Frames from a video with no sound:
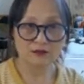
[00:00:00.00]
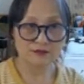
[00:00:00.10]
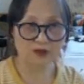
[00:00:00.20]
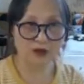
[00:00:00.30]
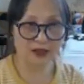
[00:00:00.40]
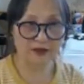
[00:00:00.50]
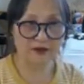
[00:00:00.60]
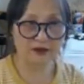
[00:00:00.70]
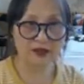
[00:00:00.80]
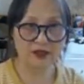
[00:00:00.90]

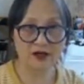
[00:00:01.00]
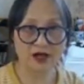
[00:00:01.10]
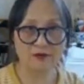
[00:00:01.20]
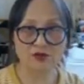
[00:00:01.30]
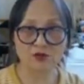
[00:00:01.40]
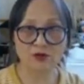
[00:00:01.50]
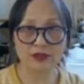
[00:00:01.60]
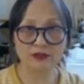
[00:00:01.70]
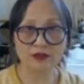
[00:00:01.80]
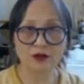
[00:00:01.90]
Okay, here I'm
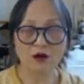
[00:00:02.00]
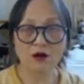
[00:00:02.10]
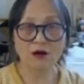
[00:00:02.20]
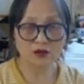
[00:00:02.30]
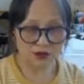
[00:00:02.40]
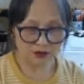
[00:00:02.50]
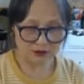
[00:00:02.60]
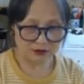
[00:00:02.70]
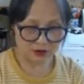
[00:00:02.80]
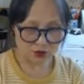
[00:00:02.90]
doing
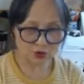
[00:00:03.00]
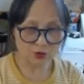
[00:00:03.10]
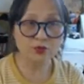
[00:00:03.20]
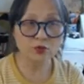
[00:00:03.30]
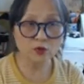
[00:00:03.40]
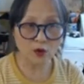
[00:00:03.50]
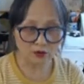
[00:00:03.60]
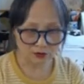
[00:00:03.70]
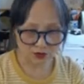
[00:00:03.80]
to pull,